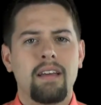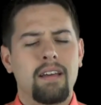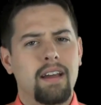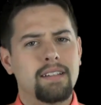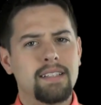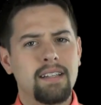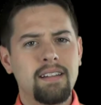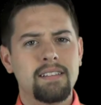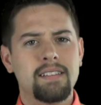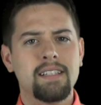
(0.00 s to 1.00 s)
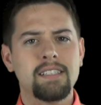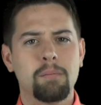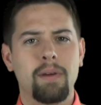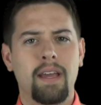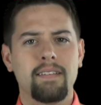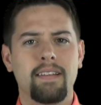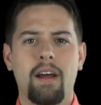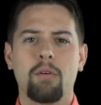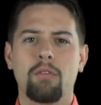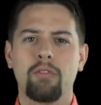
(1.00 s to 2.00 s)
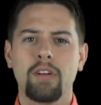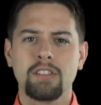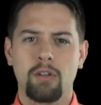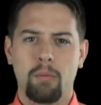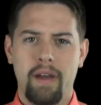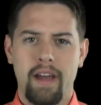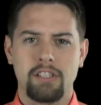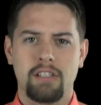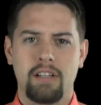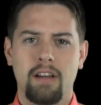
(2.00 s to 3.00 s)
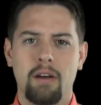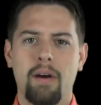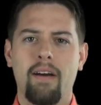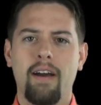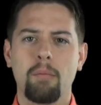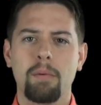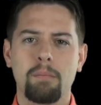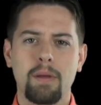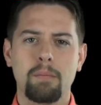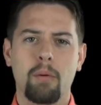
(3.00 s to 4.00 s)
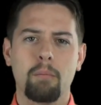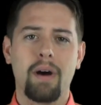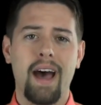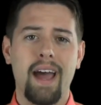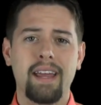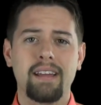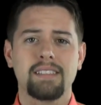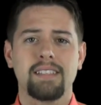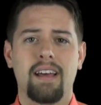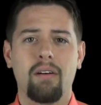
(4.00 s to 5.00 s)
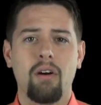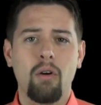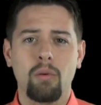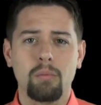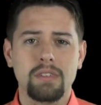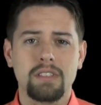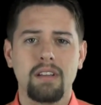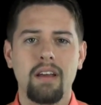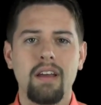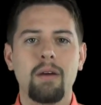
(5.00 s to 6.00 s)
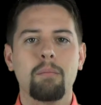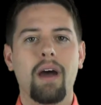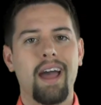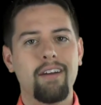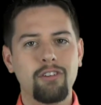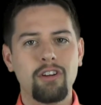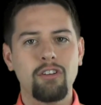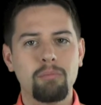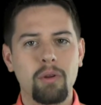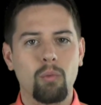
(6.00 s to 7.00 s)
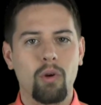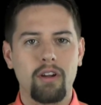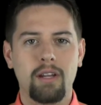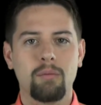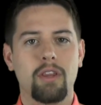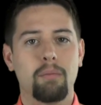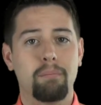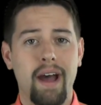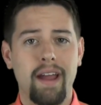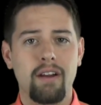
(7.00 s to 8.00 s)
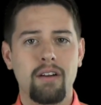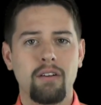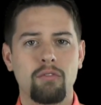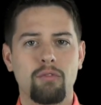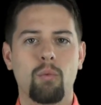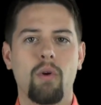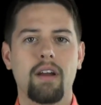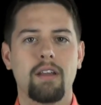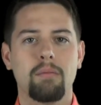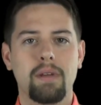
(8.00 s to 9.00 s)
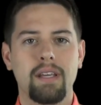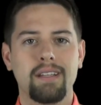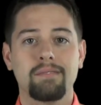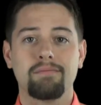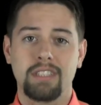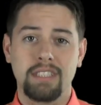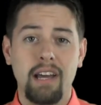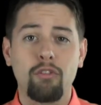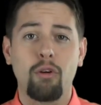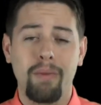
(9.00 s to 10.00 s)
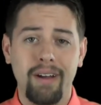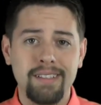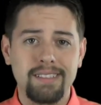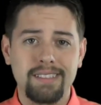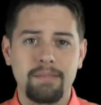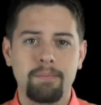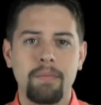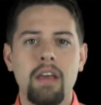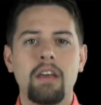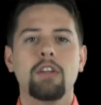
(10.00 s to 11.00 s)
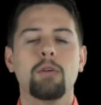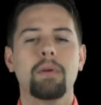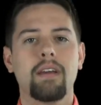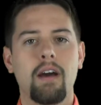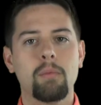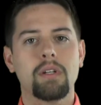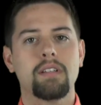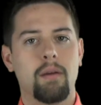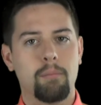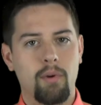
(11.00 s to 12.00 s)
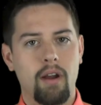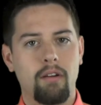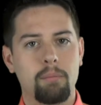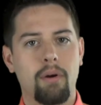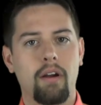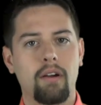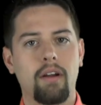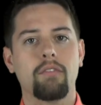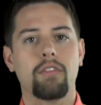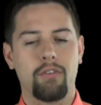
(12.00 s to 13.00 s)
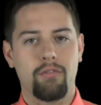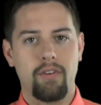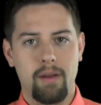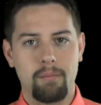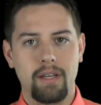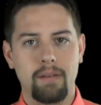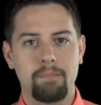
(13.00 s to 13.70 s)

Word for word: I didn't anticipate that I would feel so passionate about helping people buy and sell homes. But after you've been working with a buyer for what can be several months, you become a temporary part of their family